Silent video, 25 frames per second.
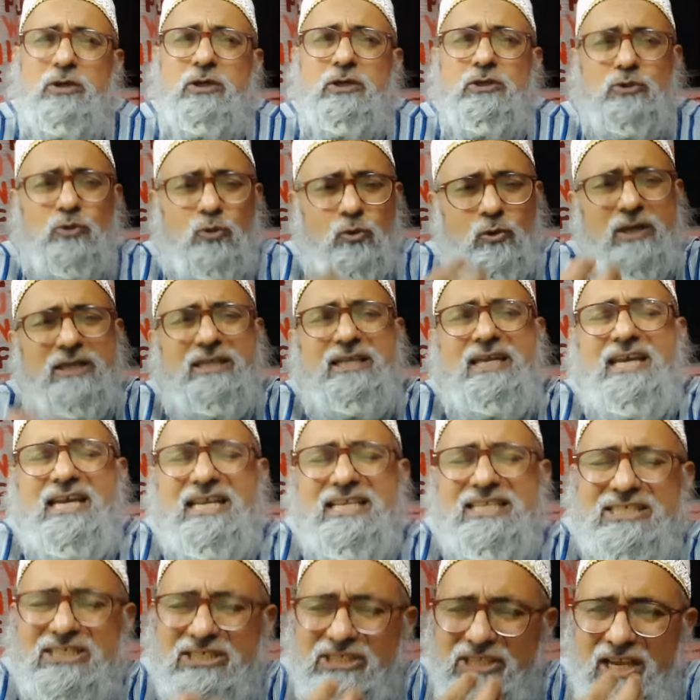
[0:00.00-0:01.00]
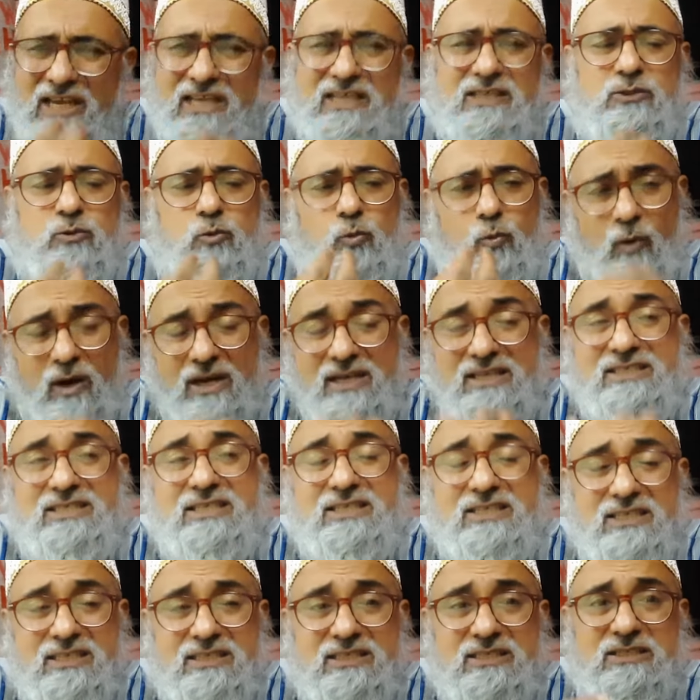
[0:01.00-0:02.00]
so okay, they can change once
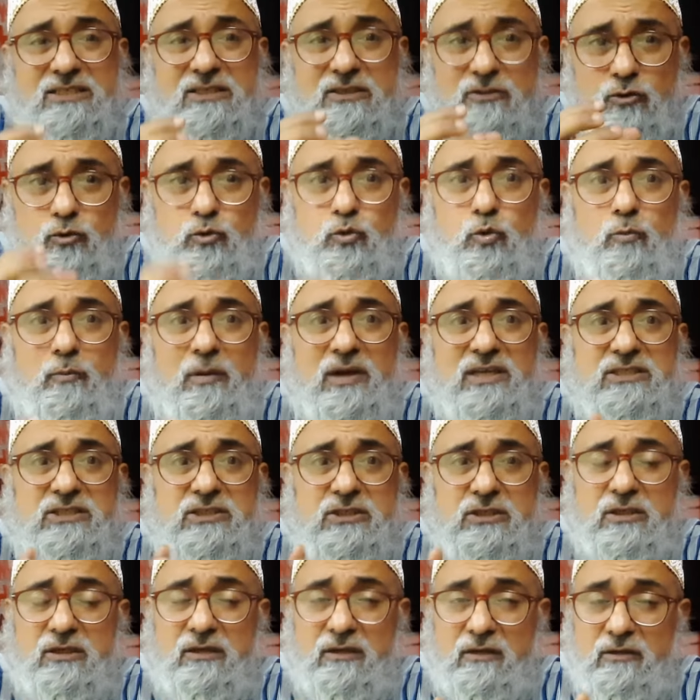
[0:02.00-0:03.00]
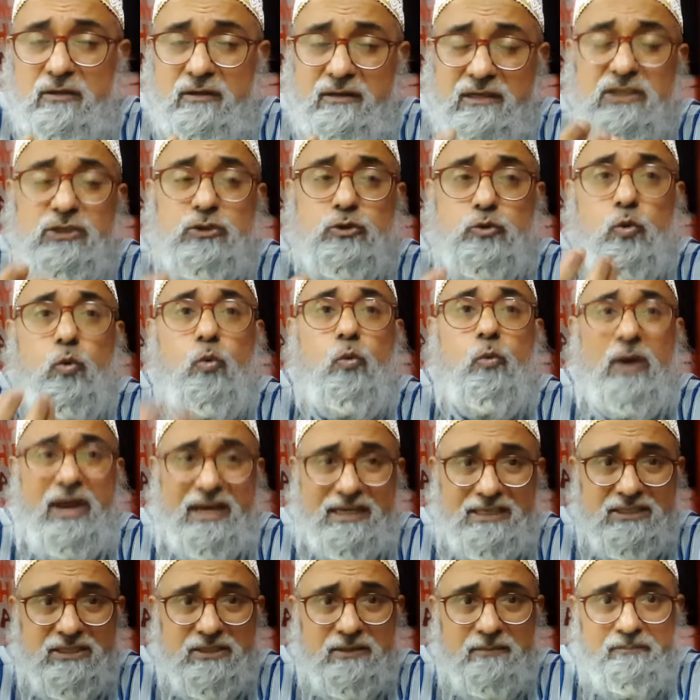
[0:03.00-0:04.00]
it is too much, it is too
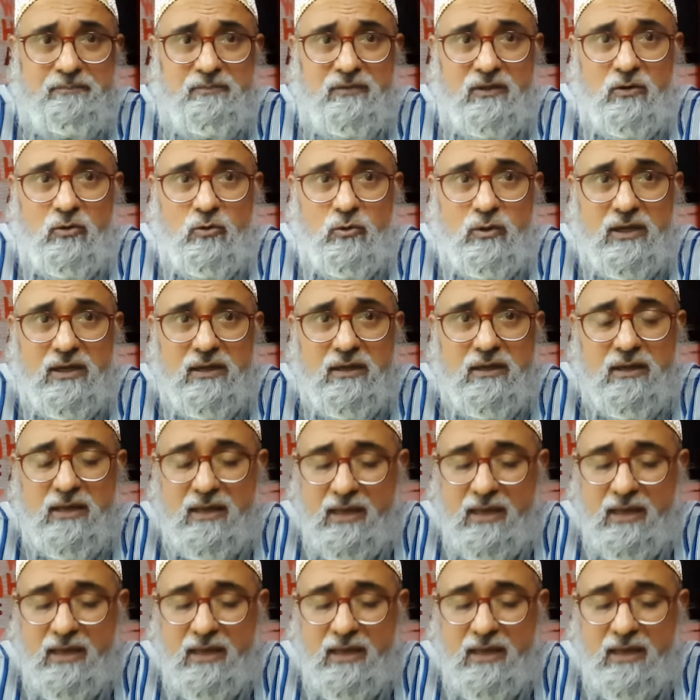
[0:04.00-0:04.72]
wet. Okay,